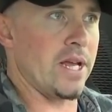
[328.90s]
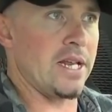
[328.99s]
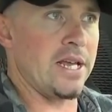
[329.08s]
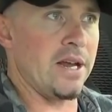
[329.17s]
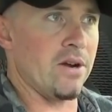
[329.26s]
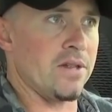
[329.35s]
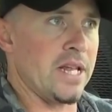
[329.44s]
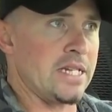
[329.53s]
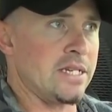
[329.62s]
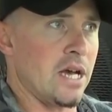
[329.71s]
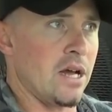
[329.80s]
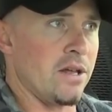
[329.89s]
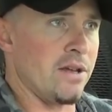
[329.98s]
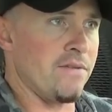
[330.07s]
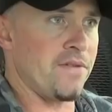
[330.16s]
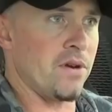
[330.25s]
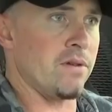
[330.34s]
here, that
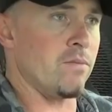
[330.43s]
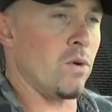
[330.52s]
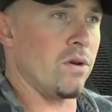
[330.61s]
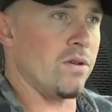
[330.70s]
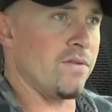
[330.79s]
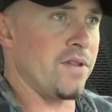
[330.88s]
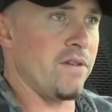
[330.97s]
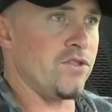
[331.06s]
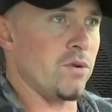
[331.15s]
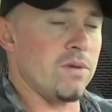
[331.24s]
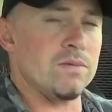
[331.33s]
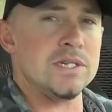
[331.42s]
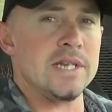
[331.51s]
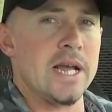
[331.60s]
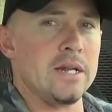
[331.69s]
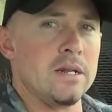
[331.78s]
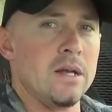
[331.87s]
if they're immortal, if they've joined with
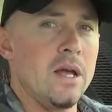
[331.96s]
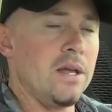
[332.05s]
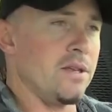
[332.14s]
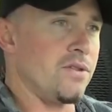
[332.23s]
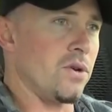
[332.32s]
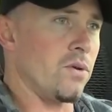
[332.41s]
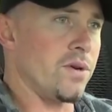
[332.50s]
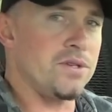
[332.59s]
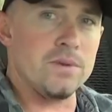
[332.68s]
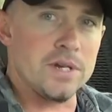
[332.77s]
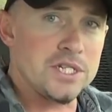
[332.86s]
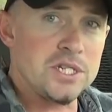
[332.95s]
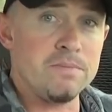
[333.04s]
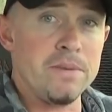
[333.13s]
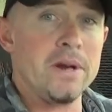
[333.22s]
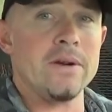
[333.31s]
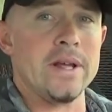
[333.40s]
Satan, that they're going to
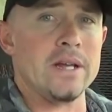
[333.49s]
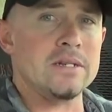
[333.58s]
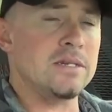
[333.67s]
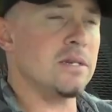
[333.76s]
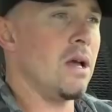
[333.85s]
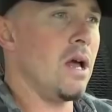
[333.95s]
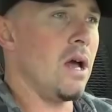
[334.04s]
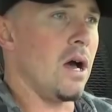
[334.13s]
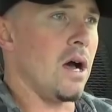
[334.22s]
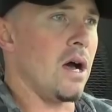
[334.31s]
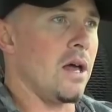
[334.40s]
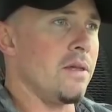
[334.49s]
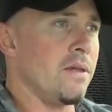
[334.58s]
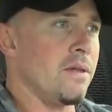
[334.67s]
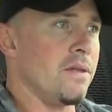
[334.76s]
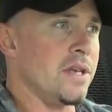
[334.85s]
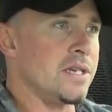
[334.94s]
experience
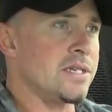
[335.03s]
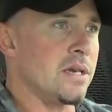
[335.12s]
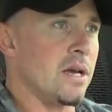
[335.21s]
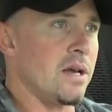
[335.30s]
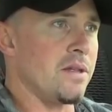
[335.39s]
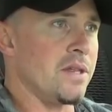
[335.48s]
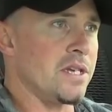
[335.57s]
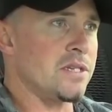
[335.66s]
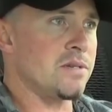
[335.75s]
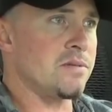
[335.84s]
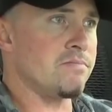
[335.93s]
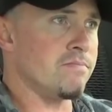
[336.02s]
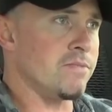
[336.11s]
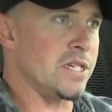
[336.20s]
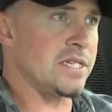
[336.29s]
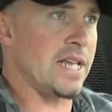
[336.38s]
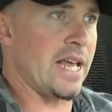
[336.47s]
this
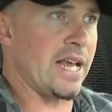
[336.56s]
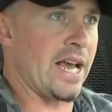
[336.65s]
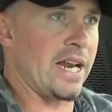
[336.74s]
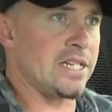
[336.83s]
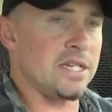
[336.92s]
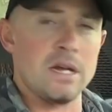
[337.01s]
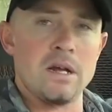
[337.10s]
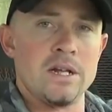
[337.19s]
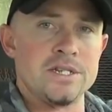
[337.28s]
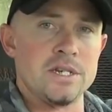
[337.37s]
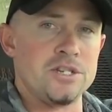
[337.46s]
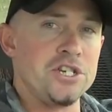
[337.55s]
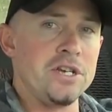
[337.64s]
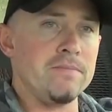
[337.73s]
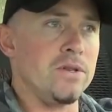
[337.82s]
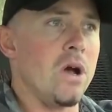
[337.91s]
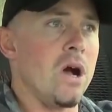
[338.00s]
this thing, and it's a cheap
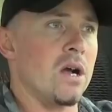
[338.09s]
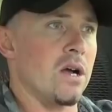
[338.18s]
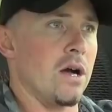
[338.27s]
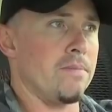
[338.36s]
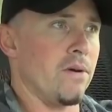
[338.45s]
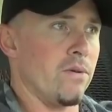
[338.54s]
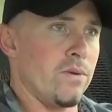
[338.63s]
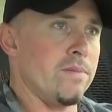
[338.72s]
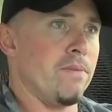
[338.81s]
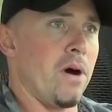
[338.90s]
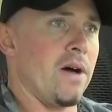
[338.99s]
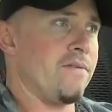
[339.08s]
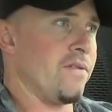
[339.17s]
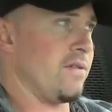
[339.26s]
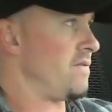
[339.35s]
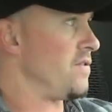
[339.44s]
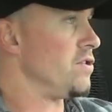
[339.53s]
knockoff or rip-off
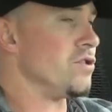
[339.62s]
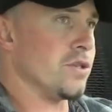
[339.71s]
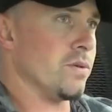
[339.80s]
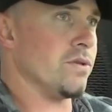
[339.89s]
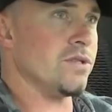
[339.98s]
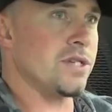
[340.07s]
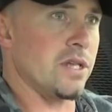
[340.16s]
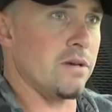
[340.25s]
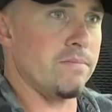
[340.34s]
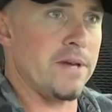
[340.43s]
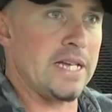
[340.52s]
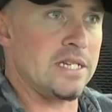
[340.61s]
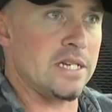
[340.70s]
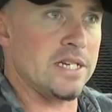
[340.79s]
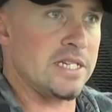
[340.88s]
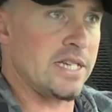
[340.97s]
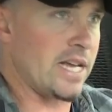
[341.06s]
of New Jerusalem.
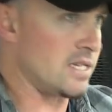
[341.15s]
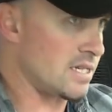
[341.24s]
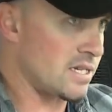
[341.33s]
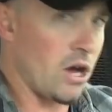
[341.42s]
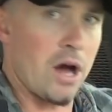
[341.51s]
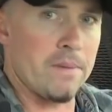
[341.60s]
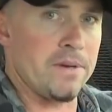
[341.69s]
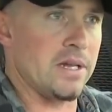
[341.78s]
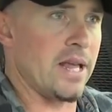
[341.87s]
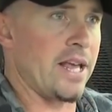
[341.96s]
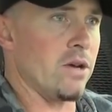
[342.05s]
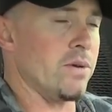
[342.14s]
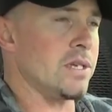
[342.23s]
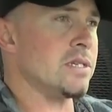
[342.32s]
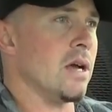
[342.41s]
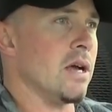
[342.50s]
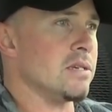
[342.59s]
Basically, Satan's copying like he always
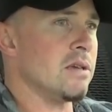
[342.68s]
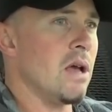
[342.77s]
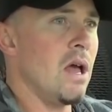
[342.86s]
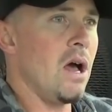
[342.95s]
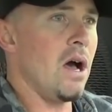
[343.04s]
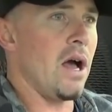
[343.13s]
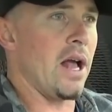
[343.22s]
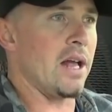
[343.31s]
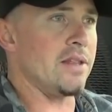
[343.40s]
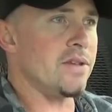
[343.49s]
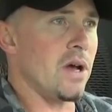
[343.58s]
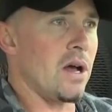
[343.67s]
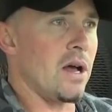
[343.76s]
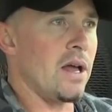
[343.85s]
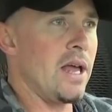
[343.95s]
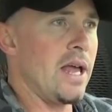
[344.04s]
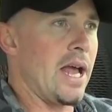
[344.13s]
does, and
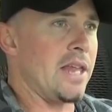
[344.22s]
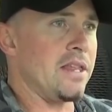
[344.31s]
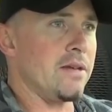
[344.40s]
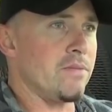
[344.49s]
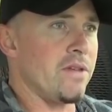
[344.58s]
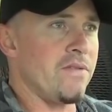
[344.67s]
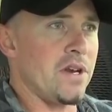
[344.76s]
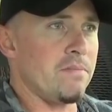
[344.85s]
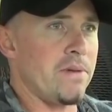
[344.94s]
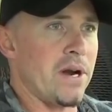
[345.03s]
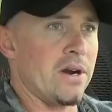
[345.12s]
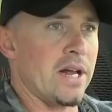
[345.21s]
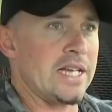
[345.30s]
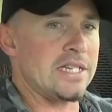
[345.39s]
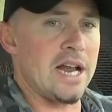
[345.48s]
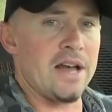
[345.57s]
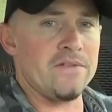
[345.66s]
them living in paradise
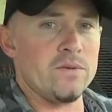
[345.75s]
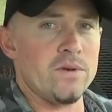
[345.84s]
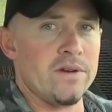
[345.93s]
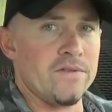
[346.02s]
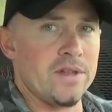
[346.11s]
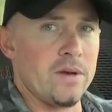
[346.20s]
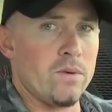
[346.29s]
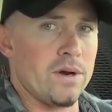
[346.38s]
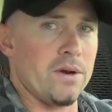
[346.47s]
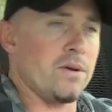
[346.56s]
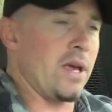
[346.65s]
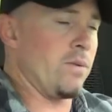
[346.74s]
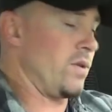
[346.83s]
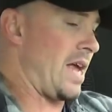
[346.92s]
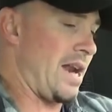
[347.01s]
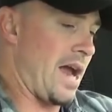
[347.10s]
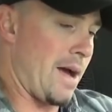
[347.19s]
and having whatever they want. Okay, will
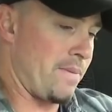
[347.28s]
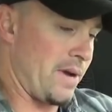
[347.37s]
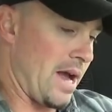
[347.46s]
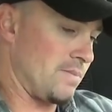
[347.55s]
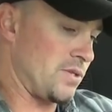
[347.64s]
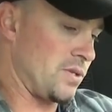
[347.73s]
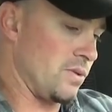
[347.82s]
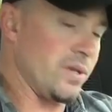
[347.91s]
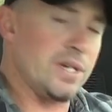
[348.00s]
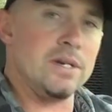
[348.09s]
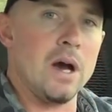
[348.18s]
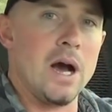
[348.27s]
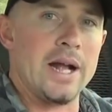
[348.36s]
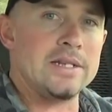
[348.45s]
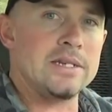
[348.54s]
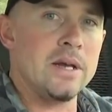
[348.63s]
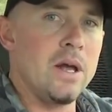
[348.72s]
that happen? Absolutely
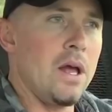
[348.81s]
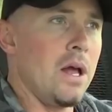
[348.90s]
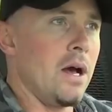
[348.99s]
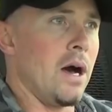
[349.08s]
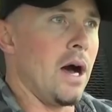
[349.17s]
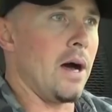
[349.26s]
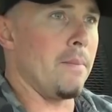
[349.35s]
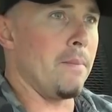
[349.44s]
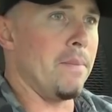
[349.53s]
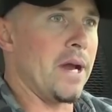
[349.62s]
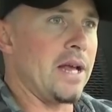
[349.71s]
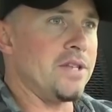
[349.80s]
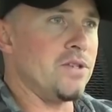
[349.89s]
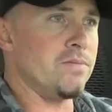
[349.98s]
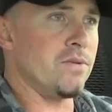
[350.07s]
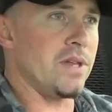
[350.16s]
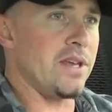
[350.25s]
not. But I do
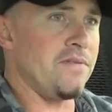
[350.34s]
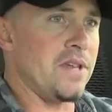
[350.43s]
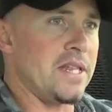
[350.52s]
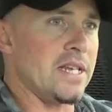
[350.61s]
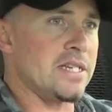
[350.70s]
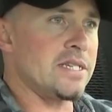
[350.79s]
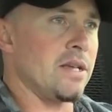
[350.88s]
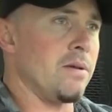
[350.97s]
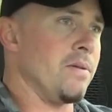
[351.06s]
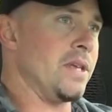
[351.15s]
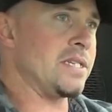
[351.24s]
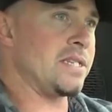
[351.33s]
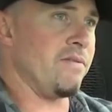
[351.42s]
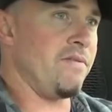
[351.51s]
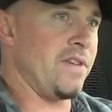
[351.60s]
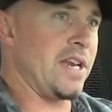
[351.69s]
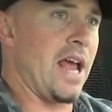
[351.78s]
believe that this
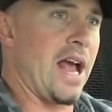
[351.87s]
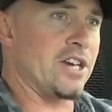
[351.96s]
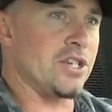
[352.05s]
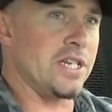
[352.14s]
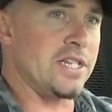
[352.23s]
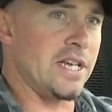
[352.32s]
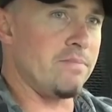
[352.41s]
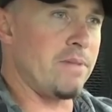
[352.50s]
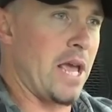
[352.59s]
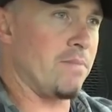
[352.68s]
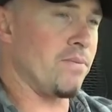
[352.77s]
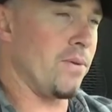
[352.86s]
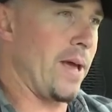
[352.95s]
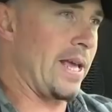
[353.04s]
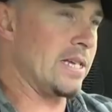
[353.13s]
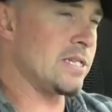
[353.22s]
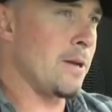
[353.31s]
event actually did take
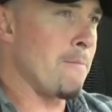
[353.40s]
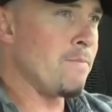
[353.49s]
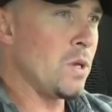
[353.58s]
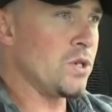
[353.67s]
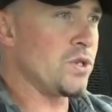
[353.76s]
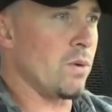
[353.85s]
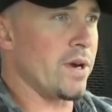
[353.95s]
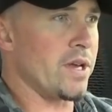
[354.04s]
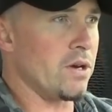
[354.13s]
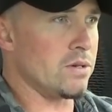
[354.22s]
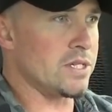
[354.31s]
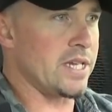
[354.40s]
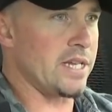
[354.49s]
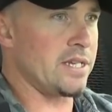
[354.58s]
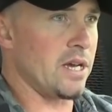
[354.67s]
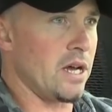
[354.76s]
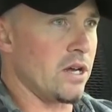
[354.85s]
place. Story goes
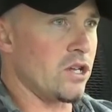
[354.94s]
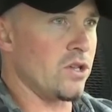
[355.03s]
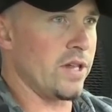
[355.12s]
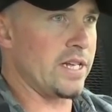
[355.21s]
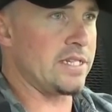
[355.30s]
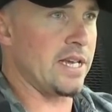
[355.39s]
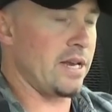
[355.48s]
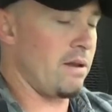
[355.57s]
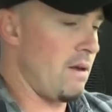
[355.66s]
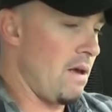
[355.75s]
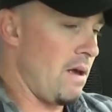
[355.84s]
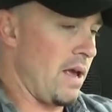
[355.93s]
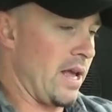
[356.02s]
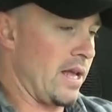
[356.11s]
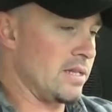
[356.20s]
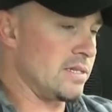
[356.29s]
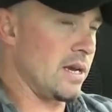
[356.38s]
that Clinton
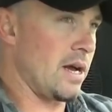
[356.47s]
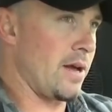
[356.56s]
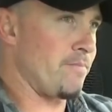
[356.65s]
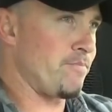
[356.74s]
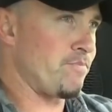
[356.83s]
and